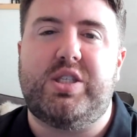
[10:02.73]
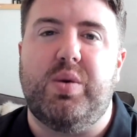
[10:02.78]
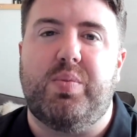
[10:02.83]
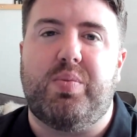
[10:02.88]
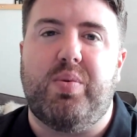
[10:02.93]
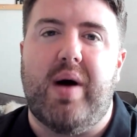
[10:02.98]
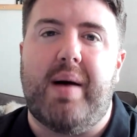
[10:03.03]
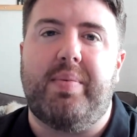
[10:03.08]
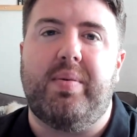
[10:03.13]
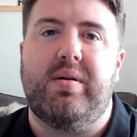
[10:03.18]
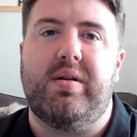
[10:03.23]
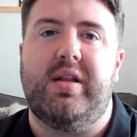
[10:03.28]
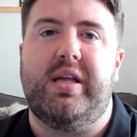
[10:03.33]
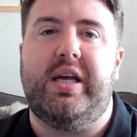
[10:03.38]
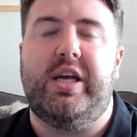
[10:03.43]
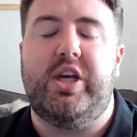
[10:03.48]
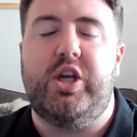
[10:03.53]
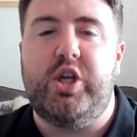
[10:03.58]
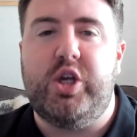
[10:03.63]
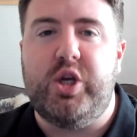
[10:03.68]
to
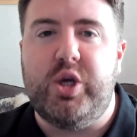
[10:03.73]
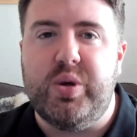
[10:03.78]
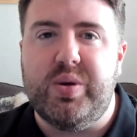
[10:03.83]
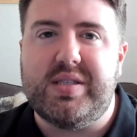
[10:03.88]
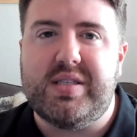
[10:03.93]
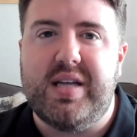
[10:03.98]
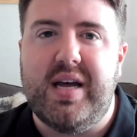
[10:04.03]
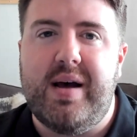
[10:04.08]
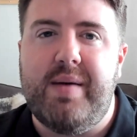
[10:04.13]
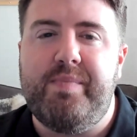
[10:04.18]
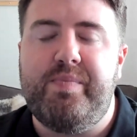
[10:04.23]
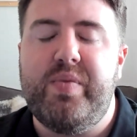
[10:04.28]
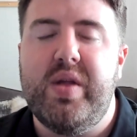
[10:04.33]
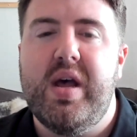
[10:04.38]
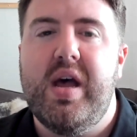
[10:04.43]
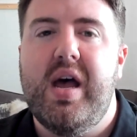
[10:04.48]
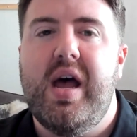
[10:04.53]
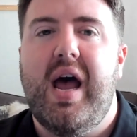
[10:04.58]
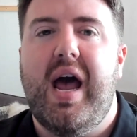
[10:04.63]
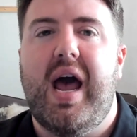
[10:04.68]
properly use them.
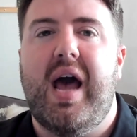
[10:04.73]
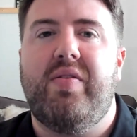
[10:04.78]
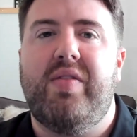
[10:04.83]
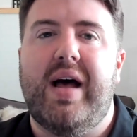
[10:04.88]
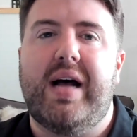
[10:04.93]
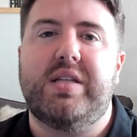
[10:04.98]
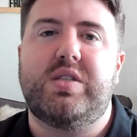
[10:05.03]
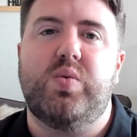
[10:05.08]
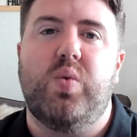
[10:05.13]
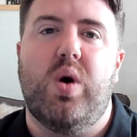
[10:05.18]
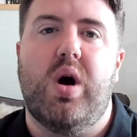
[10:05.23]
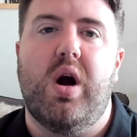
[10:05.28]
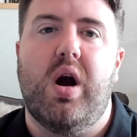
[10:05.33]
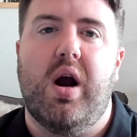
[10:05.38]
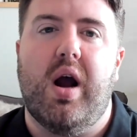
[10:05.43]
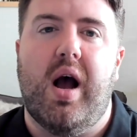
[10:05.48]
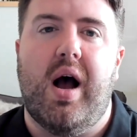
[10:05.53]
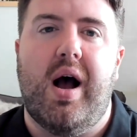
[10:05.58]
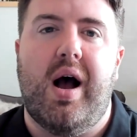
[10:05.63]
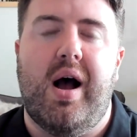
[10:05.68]
And that's
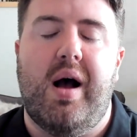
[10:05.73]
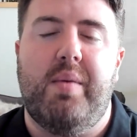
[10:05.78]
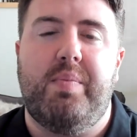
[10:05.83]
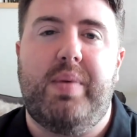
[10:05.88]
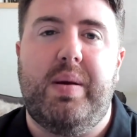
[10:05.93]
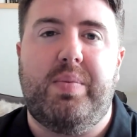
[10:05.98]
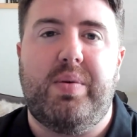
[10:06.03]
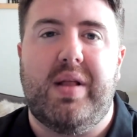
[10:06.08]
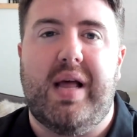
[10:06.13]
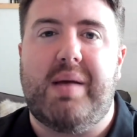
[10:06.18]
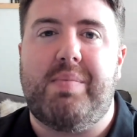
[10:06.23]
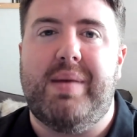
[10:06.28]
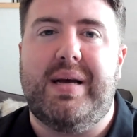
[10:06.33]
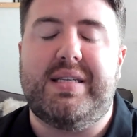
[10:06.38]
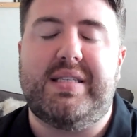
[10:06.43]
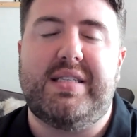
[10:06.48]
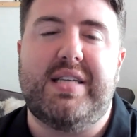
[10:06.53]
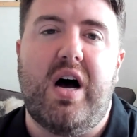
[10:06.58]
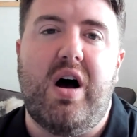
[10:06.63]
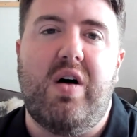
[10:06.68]
where people like
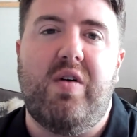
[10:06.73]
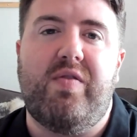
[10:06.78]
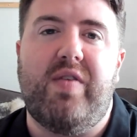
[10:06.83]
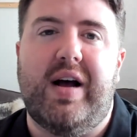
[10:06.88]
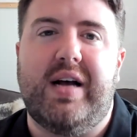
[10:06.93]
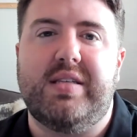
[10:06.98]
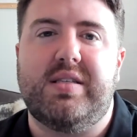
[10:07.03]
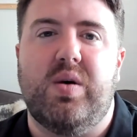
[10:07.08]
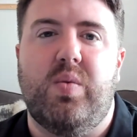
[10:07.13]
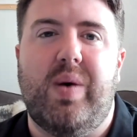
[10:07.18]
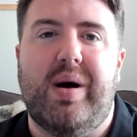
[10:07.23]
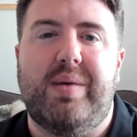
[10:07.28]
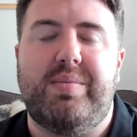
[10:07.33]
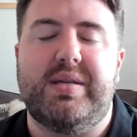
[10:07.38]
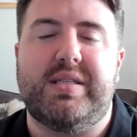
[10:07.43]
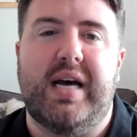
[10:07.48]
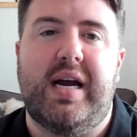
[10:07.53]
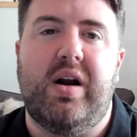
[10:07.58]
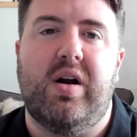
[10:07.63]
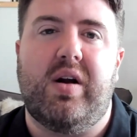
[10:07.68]
myself as a web
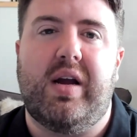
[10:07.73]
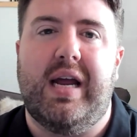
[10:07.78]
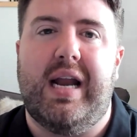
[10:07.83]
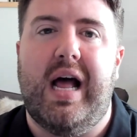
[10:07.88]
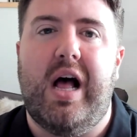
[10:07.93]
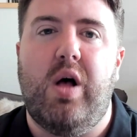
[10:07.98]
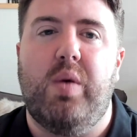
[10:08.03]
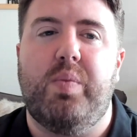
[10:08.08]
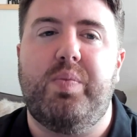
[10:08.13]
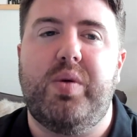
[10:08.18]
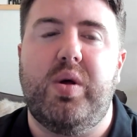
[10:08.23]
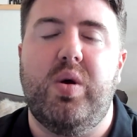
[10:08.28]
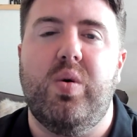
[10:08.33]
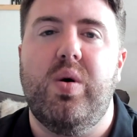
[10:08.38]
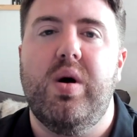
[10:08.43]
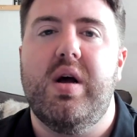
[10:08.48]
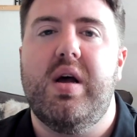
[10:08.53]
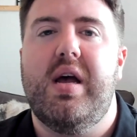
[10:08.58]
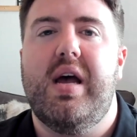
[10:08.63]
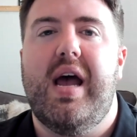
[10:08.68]
designer can help you.